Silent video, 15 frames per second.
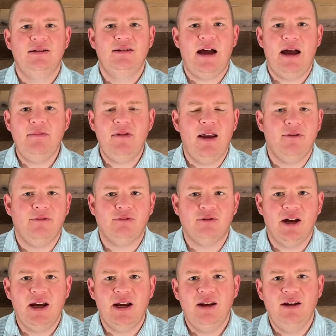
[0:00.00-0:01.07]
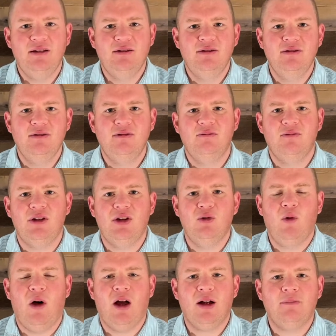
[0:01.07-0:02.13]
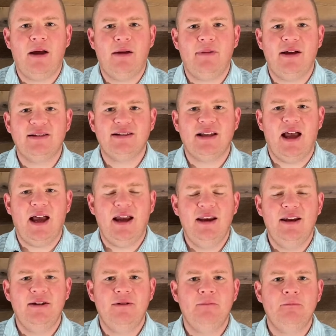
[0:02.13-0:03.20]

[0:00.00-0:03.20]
I'm not afraid when you walk by my side.